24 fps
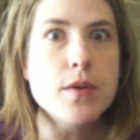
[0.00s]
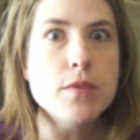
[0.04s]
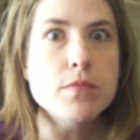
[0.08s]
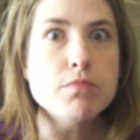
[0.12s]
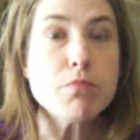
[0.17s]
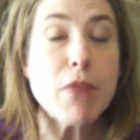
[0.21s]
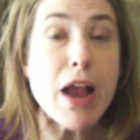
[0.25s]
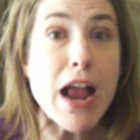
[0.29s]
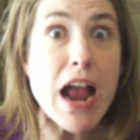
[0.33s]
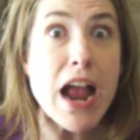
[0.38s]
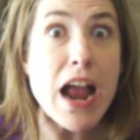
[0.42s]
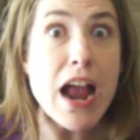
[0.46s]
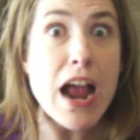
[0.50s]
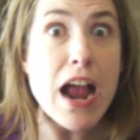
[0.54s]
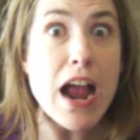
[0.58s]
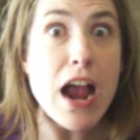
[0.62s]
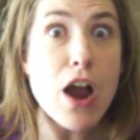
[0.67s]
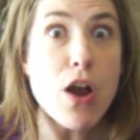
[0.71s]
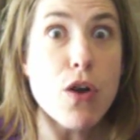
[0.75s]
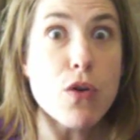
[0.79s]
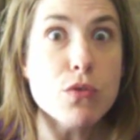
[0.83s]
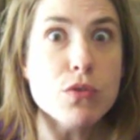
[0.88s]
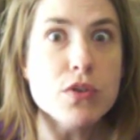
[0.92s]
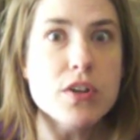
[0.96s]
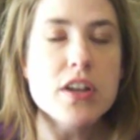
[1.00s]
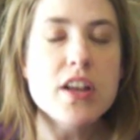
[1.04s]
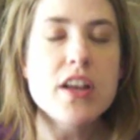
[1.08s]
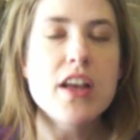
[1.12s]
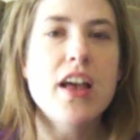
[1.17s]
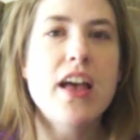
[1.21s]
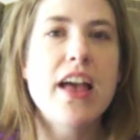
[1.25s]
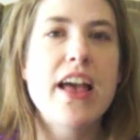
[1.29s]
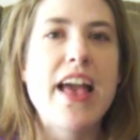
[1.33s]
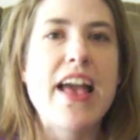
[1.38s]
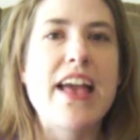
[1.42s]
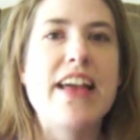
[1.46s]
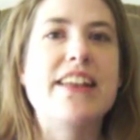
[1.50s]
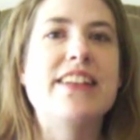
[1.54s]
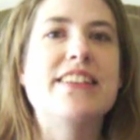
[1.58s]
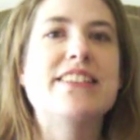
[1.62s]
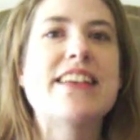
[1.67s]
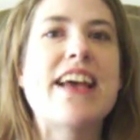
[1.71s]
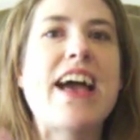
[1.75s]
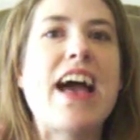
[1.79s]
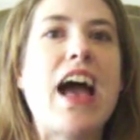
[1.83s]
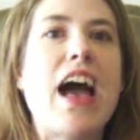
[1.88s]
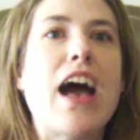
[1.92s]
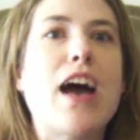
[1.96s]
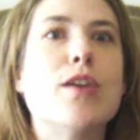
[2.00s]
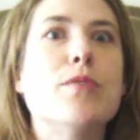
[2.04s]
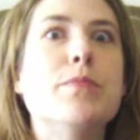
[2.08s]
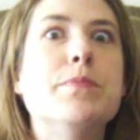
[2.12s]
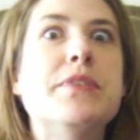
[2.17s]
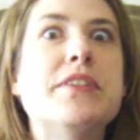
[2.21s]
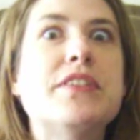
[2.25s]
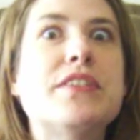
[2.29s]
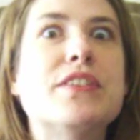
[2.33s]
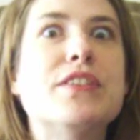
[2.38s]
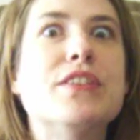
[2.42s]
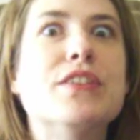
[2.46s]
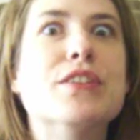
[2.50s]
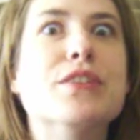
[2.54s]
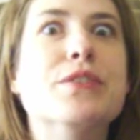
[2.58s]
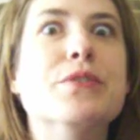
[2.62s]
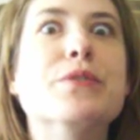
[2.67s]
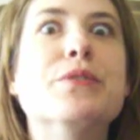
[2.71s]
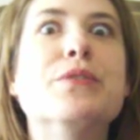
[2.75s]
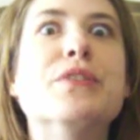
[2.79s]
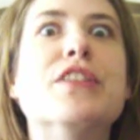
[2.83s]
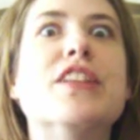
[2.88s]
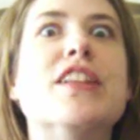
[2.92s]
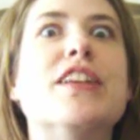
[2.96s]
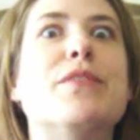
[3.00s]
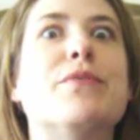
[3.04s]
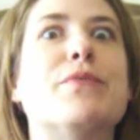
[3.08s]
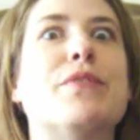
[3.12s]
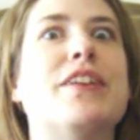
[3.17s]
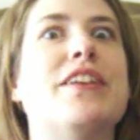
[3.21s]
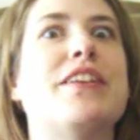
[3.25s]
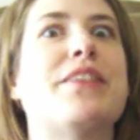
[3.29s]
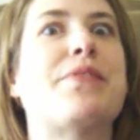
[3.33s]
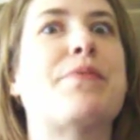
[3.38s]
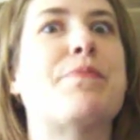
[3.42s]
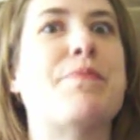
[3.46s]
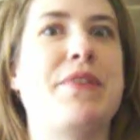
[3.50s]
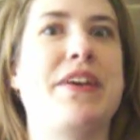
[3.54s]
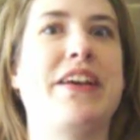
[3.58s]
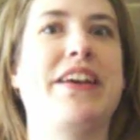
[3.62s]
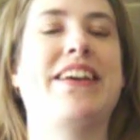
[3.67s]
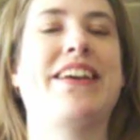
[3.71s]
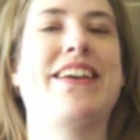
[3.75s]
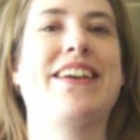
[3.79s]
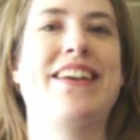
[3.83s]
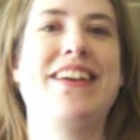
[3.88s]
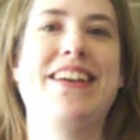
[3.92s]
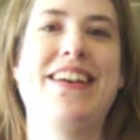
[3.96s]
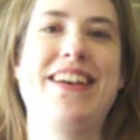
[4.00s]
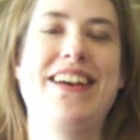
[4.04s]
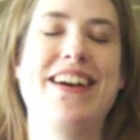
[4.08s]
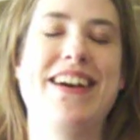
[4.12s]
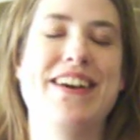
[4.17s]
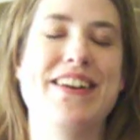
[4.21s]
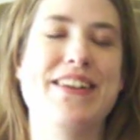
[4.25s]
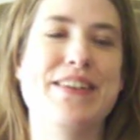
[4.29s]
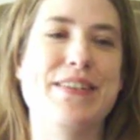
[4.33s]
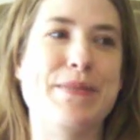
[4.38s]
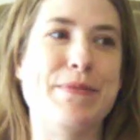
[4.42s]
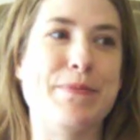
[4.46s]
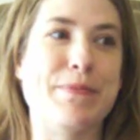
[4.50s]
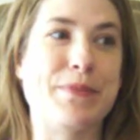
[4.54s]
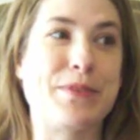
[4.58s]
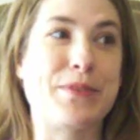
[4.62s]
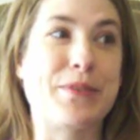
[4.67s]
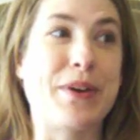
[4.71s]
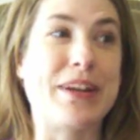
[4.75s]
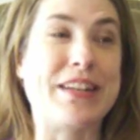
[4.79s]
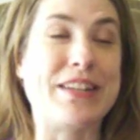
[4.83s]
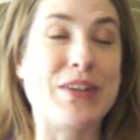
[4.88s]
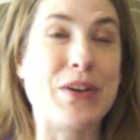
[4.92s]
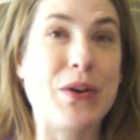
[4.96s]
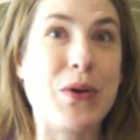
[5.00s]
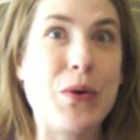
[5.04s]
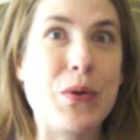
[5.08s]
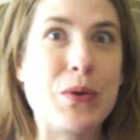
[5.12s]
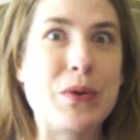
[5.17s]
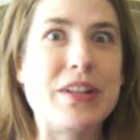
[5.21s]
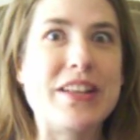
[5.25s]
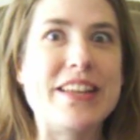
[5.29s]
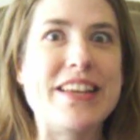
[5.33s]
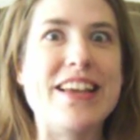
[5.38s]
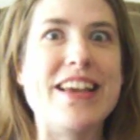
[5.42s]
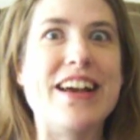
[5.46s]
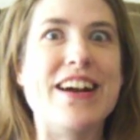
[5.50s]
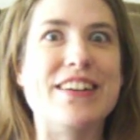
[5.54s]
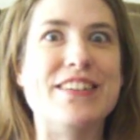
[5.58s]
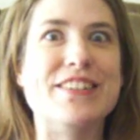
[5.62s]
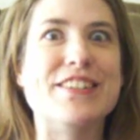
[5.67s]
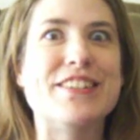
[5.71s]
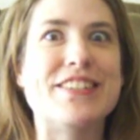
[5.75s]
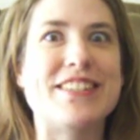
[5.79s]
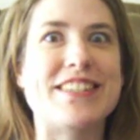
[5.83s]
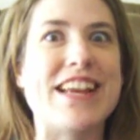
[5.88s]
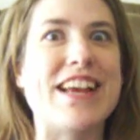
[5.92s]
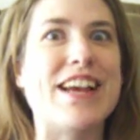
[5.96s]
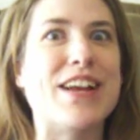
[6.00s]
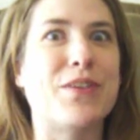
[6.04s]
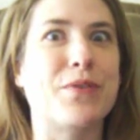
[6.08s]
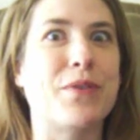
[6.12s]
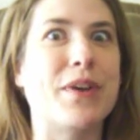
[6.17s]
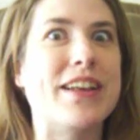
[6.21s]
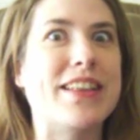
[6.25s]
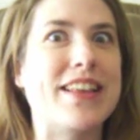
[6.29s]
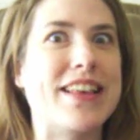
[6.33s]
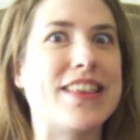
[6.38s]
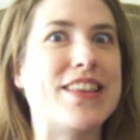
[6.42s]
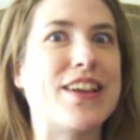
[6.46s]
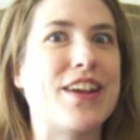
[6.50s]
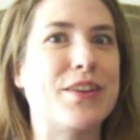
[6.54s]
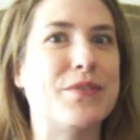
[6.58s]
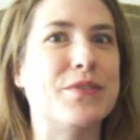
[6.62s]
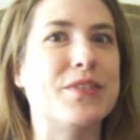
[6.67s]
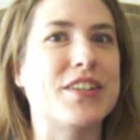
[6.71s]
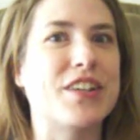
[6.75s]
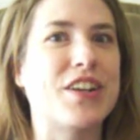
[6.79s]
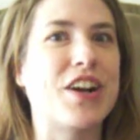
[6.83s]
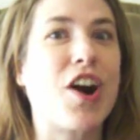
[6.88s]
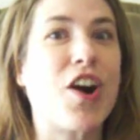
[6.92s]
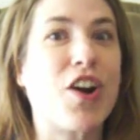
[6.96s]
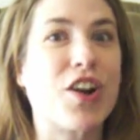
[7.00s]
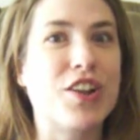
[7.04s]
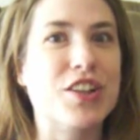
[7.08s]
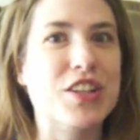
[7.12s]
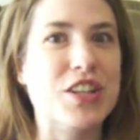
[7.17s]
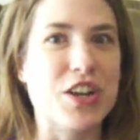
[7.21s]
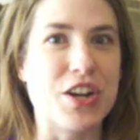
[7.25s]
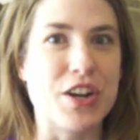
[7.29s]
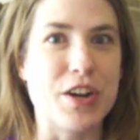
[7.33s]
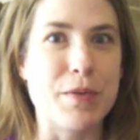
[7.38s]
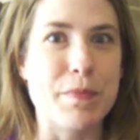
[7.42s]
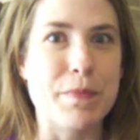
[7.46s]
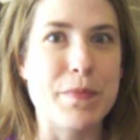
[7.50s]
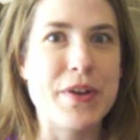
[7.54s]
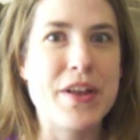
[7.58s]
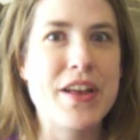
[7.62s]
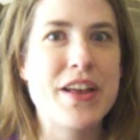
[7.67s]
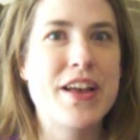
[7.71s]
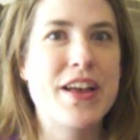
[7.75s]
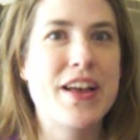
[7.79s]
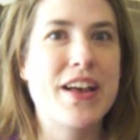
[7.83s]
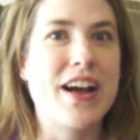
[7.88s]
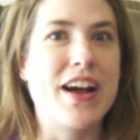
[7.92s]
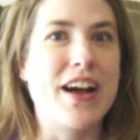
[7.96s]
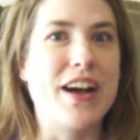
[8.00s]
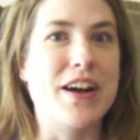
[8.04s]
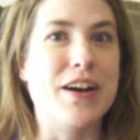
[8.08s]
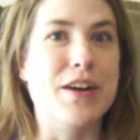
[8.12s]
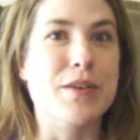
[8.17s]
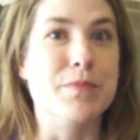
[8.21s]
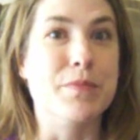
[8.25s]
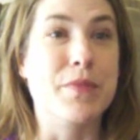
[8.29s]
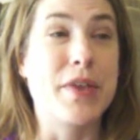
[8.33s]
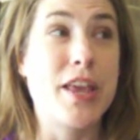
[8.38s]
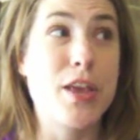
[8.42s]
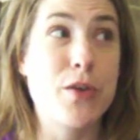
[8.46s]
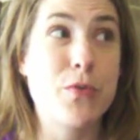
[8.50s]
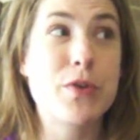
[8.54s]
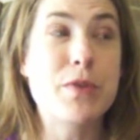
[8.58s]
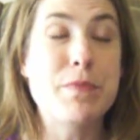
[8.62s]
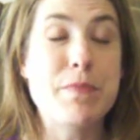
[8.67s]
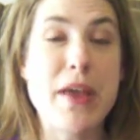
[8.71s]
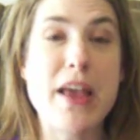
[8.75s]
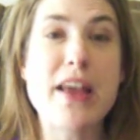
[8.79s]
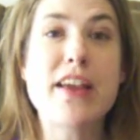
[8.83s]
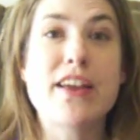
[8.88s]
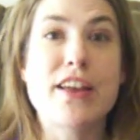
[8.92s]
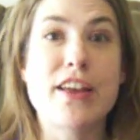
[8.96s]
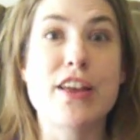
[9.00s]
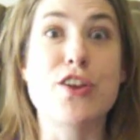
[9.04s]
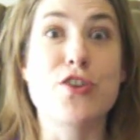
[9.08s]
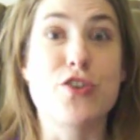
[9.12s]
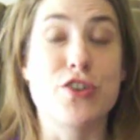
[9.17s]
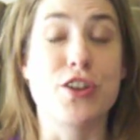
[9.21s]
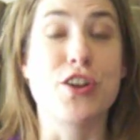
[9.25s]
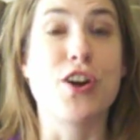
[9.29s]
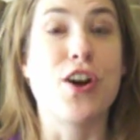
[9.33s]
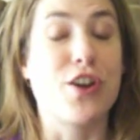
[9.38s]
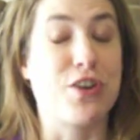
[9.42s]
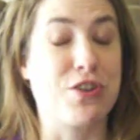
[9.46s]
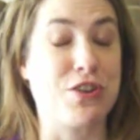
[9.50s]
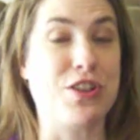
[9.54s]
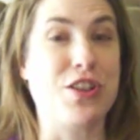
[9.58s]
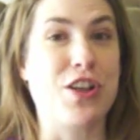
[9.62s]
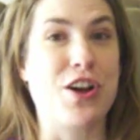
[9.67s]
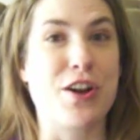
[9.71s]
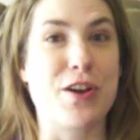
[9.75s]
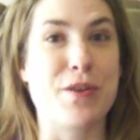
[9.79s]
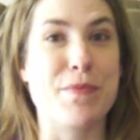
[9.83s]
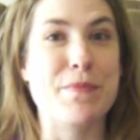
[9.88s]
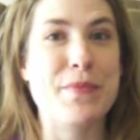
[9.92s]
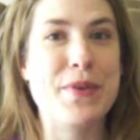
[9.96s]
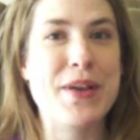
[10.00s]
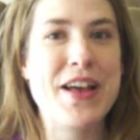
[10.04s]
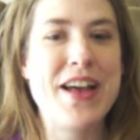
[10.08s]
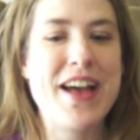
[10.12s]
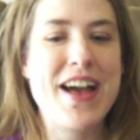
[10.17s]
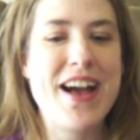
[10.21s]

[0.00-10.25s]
meow. And it's absolutely rhythmic. So I totally understand why they thought it was a car alarm. He would make a good car alarm.